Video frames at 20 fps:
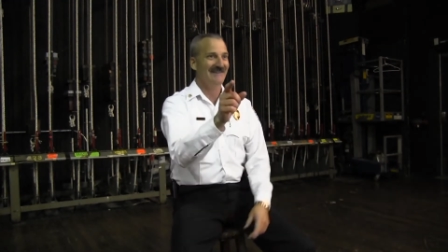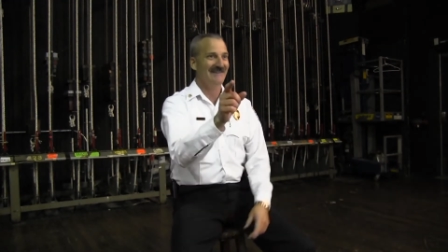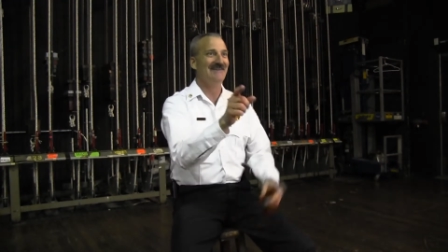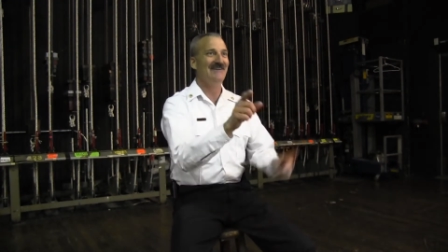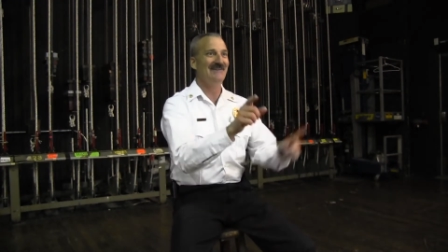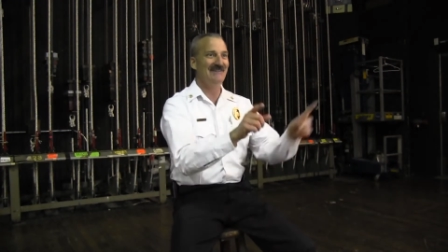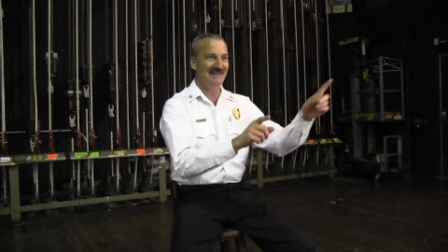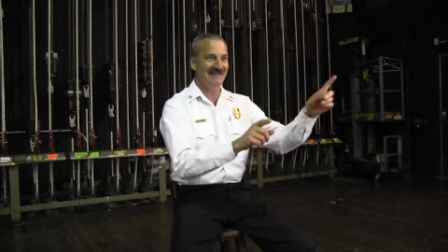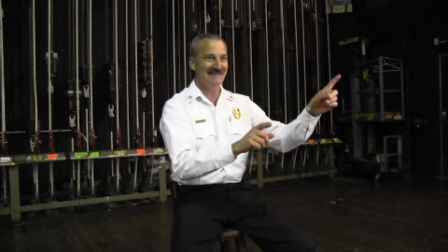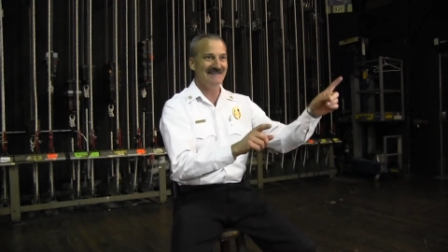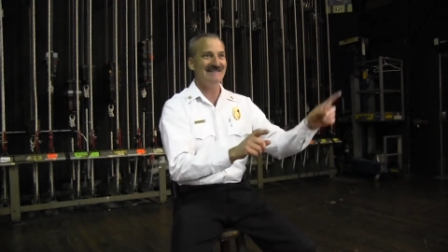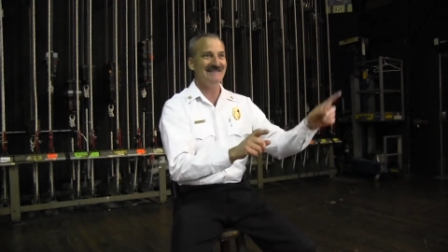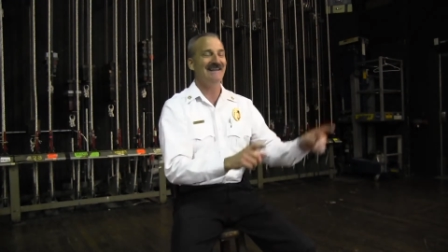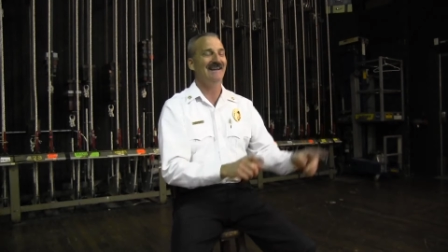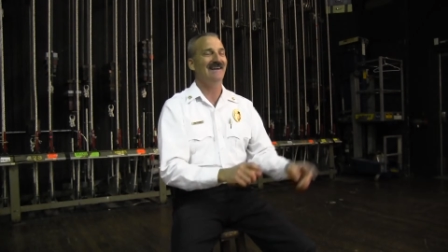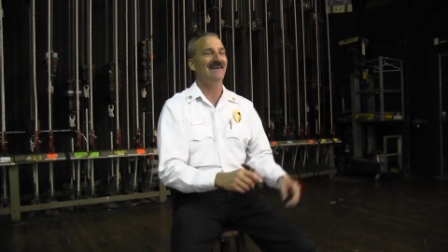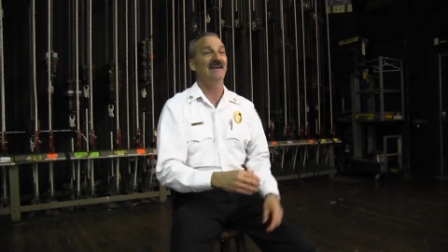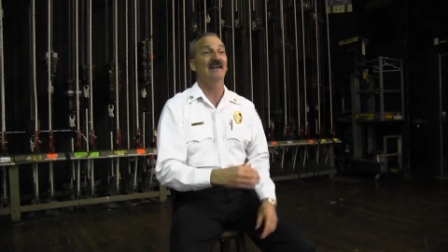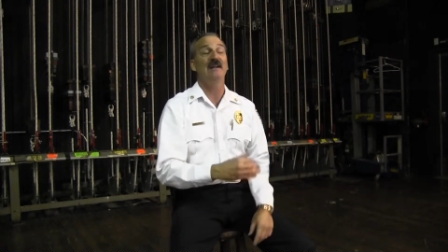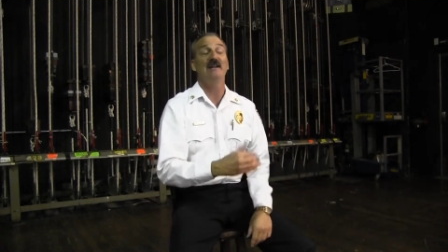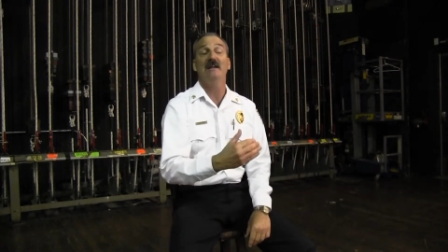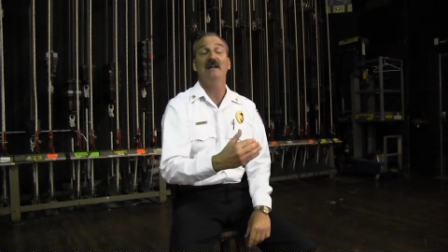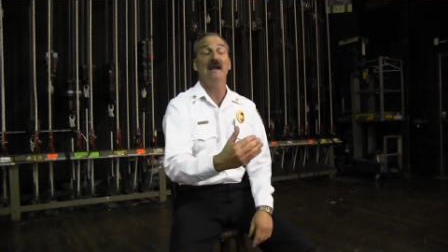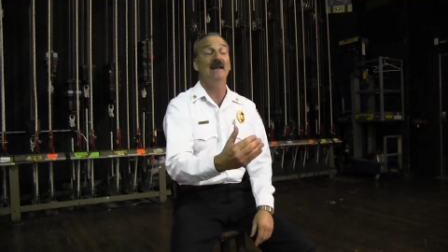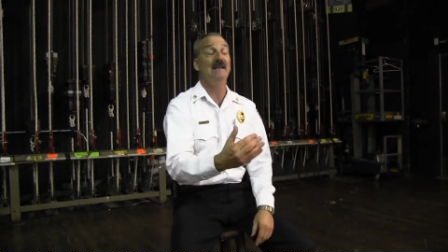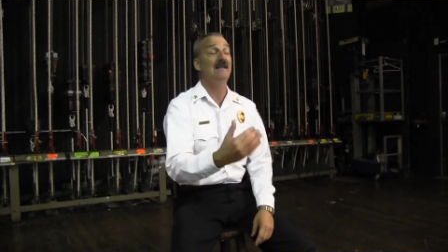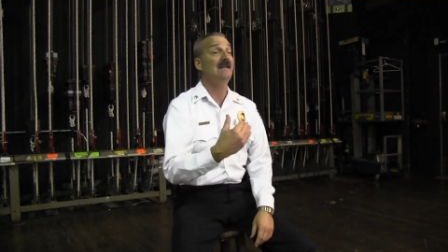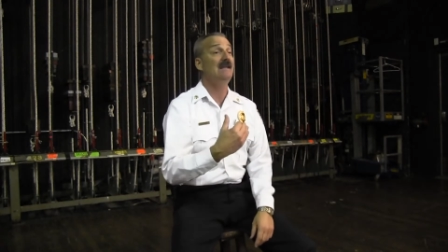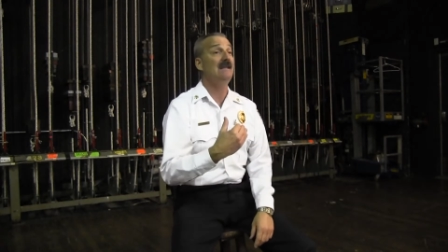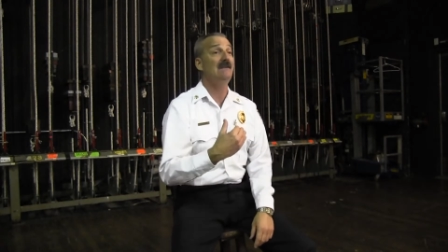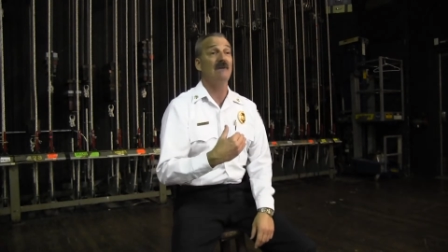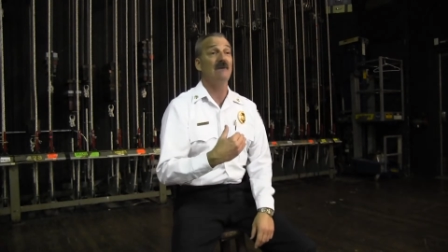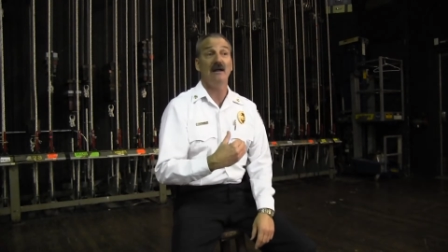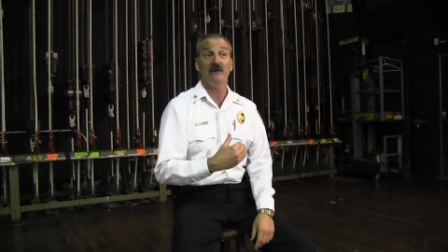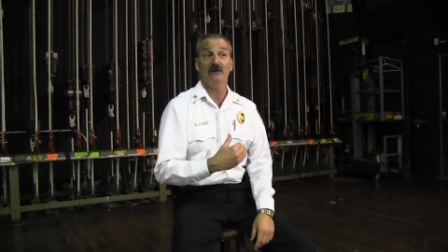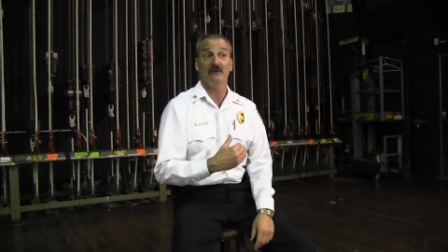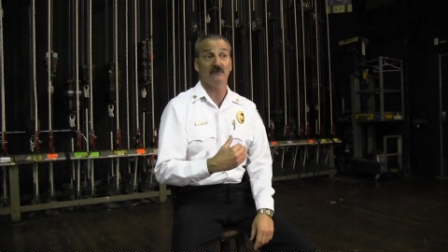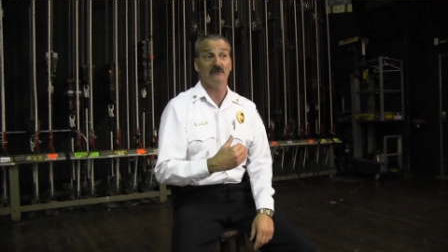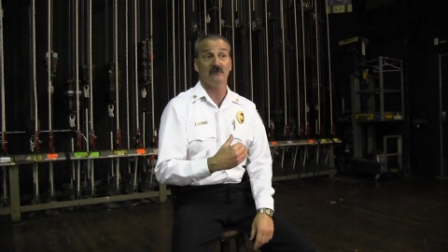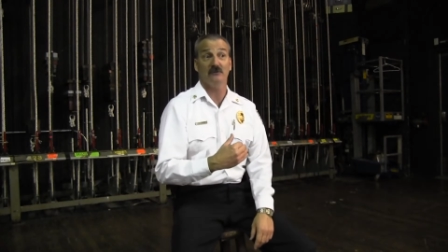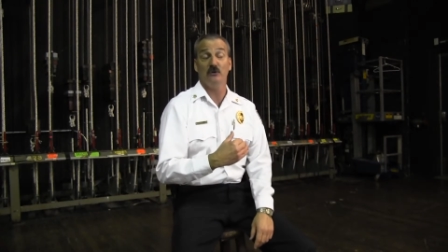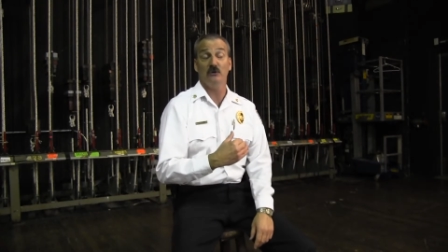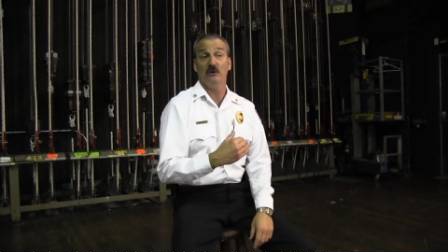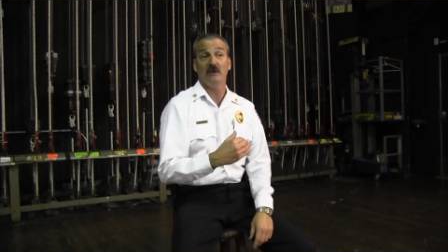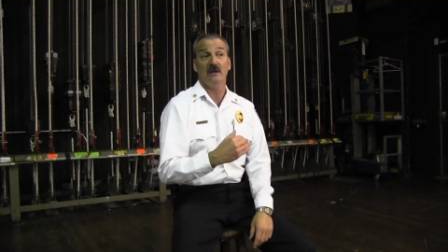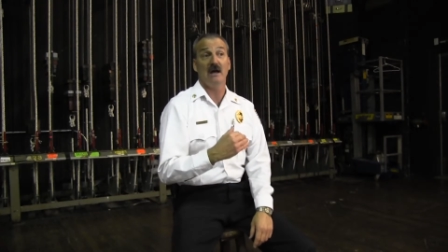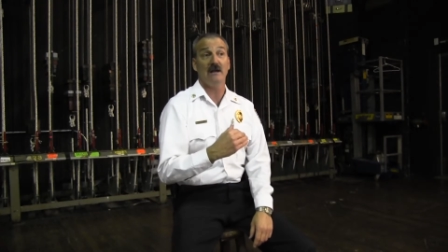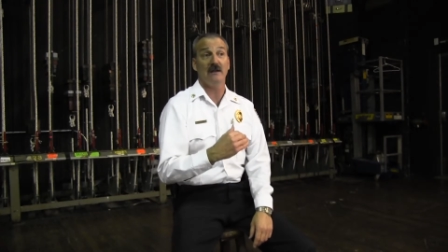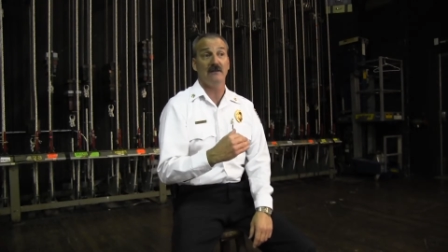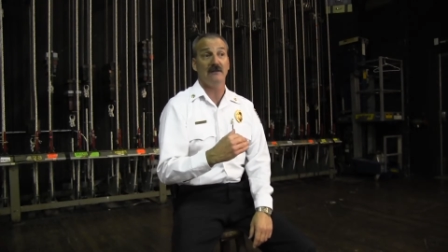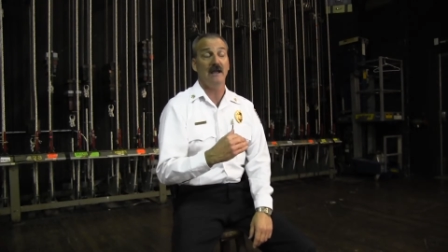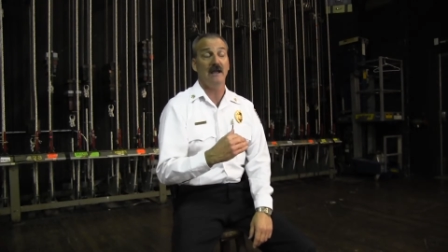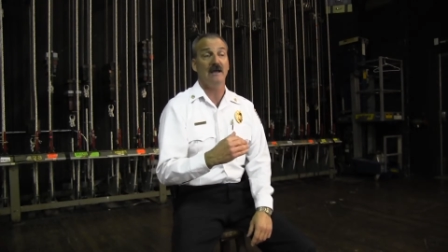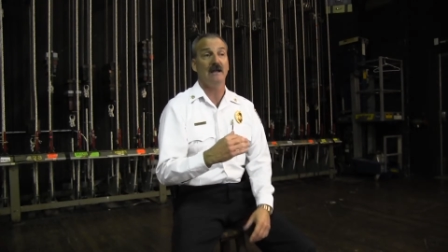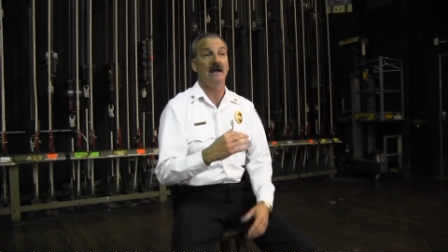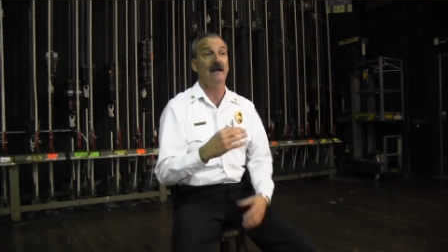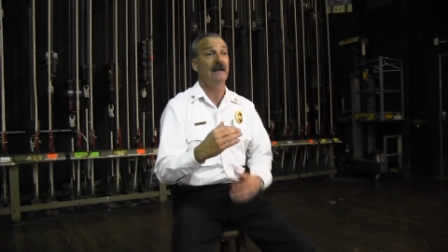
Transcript: Do this there. And, and then if I don't do a lot of that,